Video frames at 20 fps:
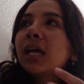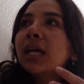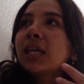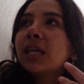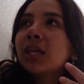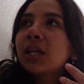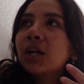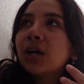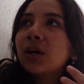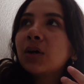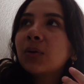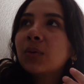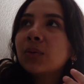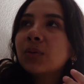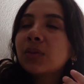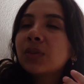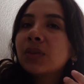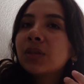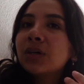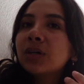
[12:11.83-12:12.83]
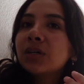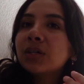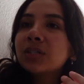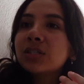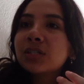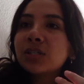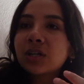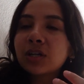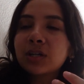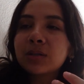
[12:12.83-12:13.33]
you know, the
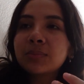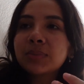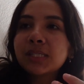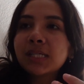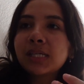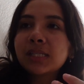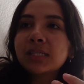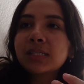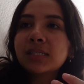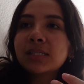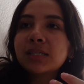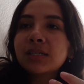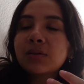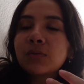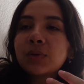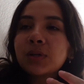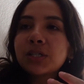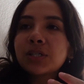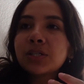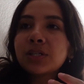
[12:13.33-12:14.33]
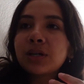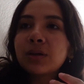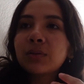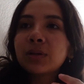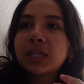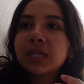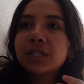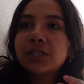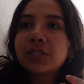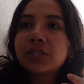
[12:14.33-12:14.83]
circumstances in which their
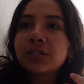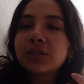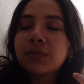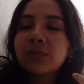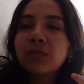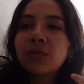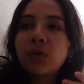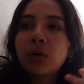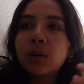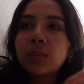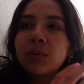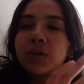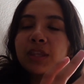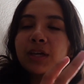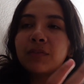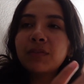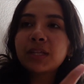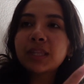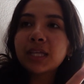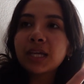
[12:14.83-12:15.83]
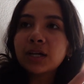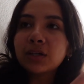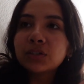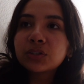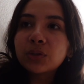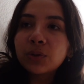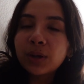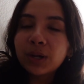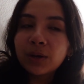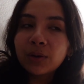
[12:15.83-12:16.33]
relationship formed with everything else
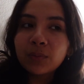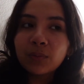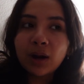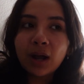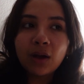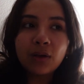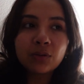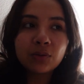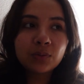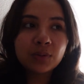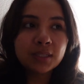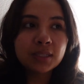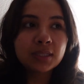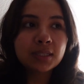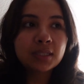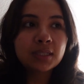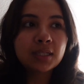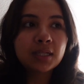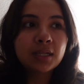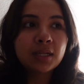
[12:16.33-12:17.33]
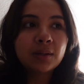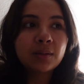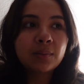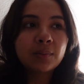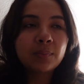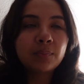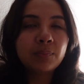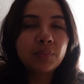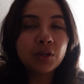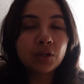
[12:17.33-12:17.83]
going around was
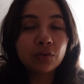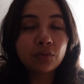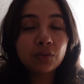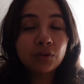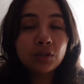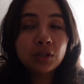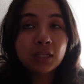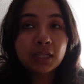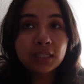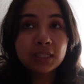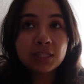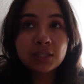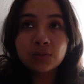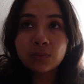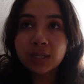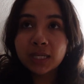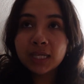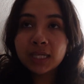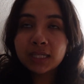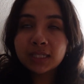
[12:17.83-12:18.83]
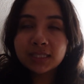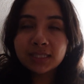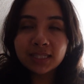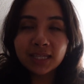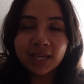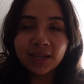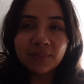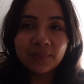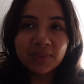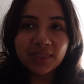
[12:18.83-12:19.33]
beautiful and sweet,
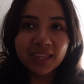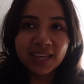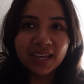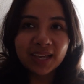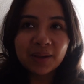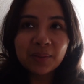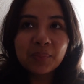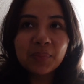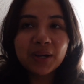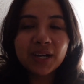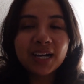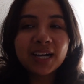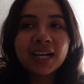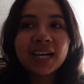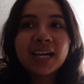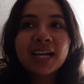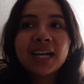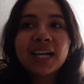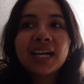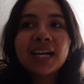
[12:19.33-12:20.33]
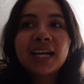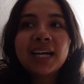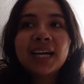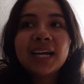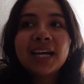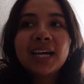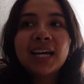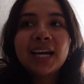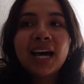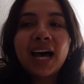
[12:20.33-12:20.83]
same thing, but
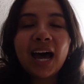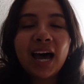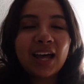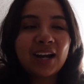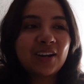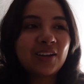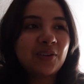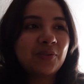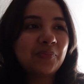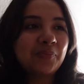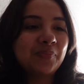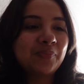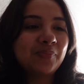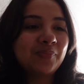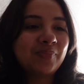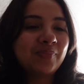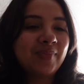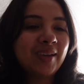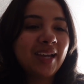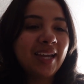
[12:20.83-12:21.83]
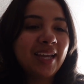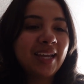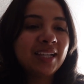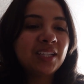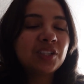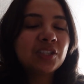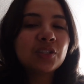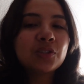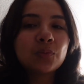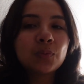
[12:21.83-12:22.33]
I don't know. It
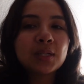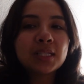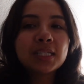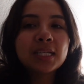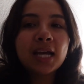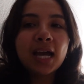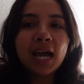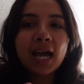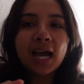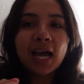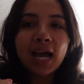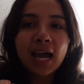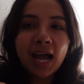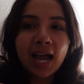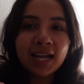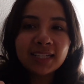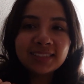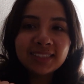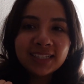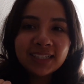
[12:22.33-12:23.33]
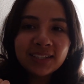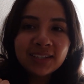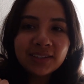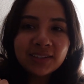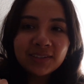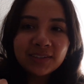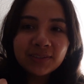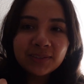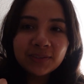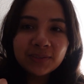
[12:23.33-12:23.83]
just wasn't I didn't
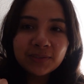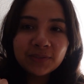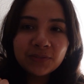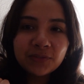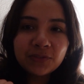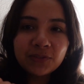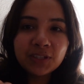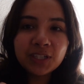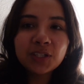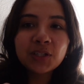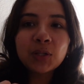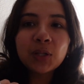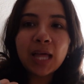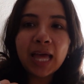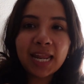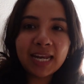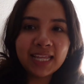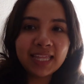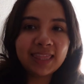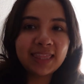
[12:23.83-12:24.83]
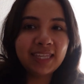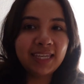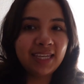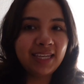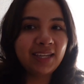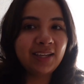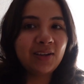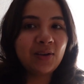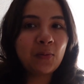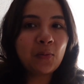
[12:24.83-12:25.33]
feel
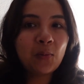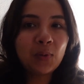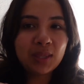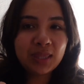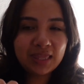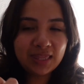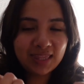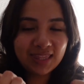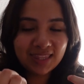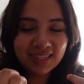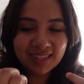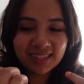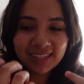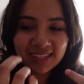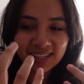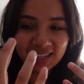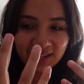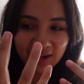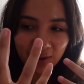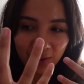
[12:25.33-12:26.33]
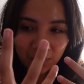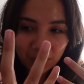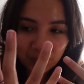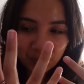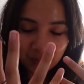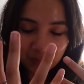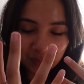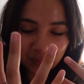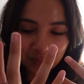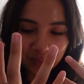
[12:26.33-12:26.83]
anything when, you know,
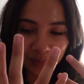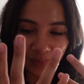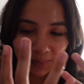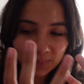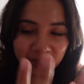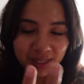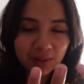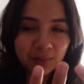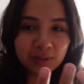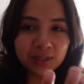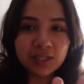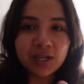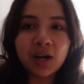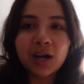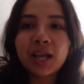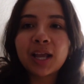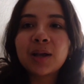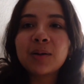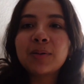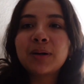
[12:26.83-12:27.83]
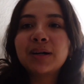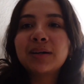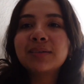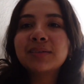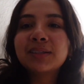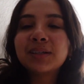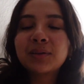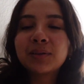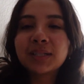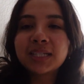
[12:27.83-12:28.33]
when they were talking
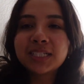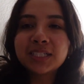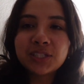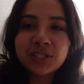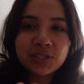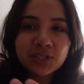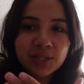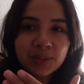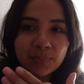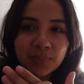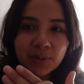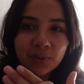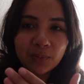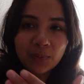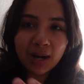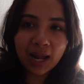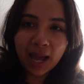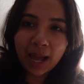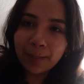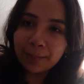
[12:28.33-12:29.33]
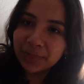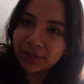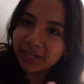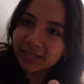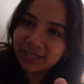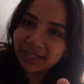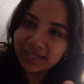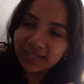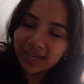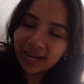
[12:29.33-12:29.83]
about their relationship and what
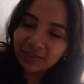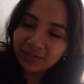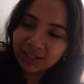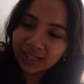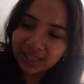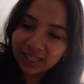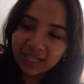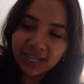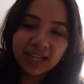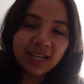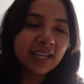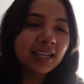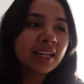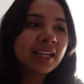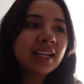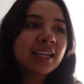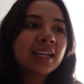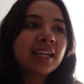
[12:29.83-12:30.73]
happened and everything. I